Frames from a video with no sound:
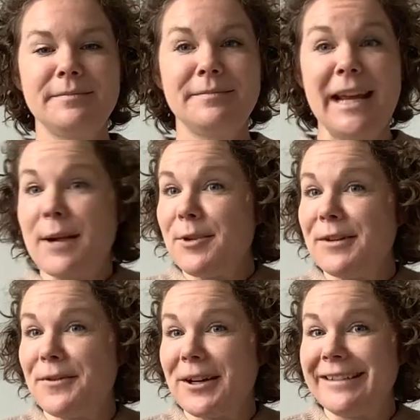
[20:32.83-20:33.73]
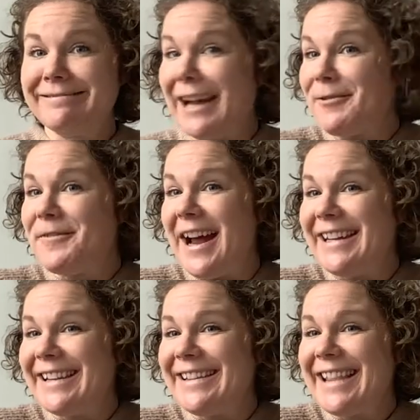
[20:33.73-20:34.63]
And I'm looking for it. I will find
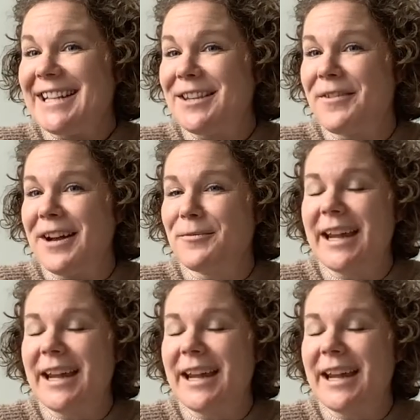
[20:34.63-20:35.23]
it. That's the fun.